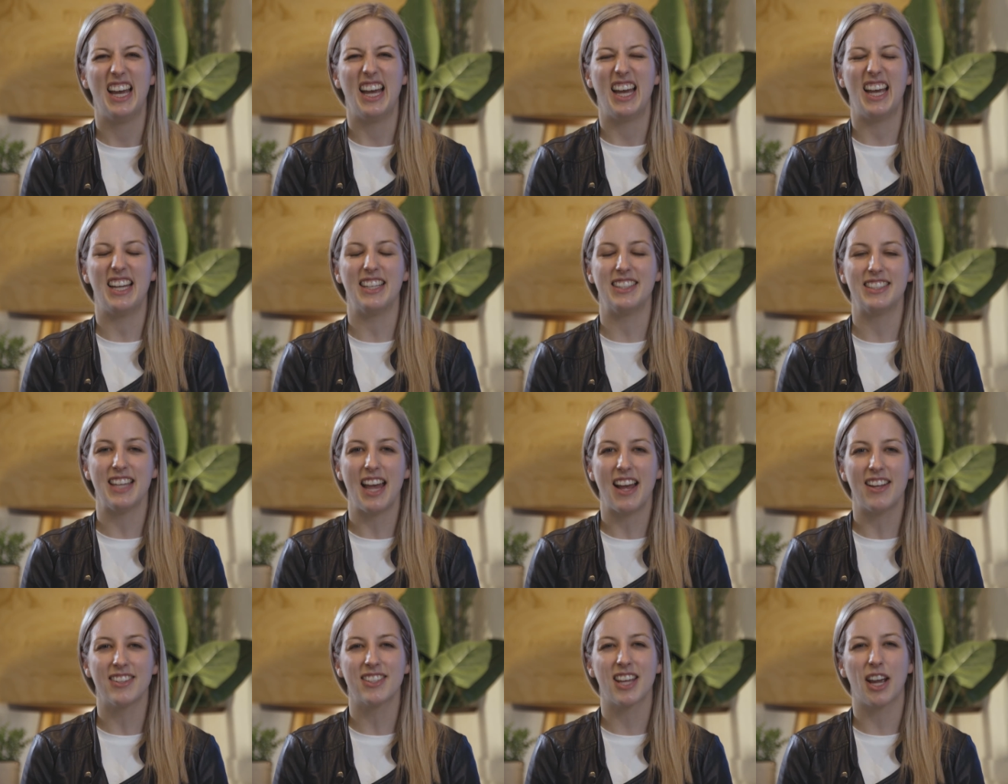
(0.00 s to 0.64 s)
It
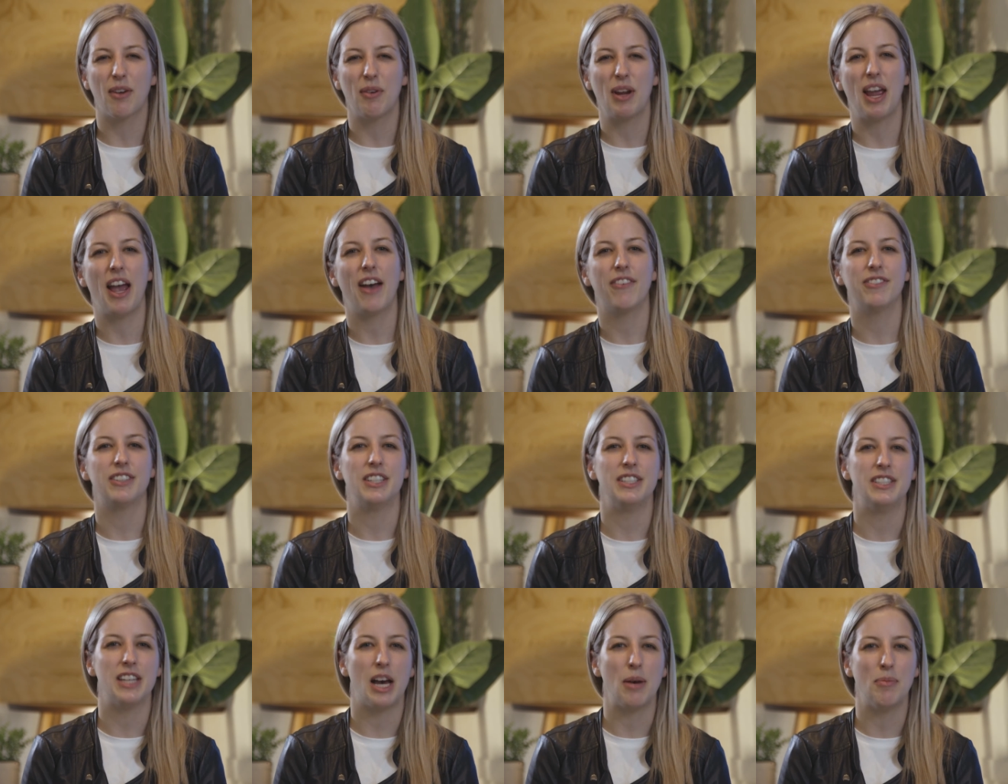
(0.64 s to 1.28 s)
sounds like we have
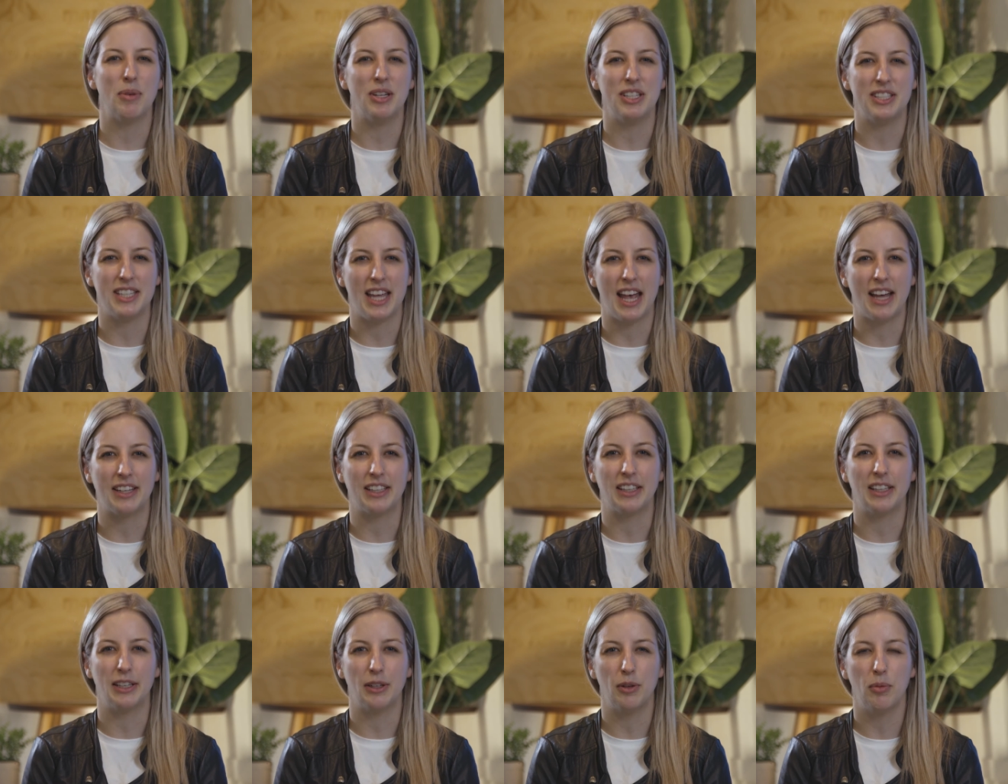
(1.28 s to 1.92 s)
to dumb it
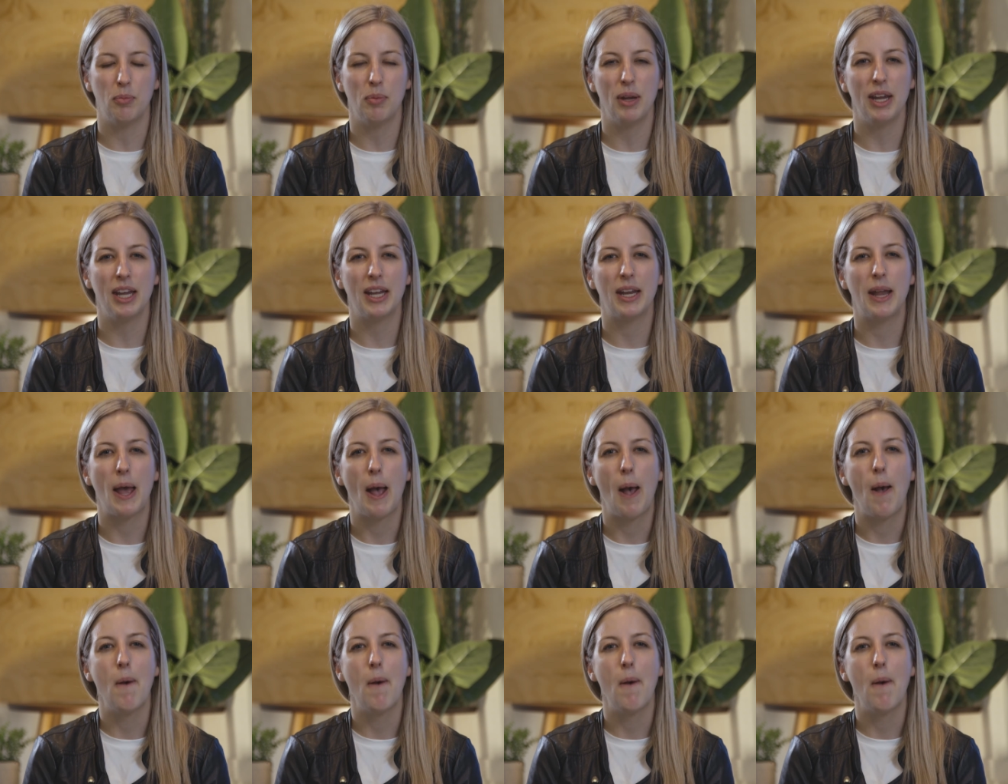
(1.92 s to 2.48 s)
down a little bit,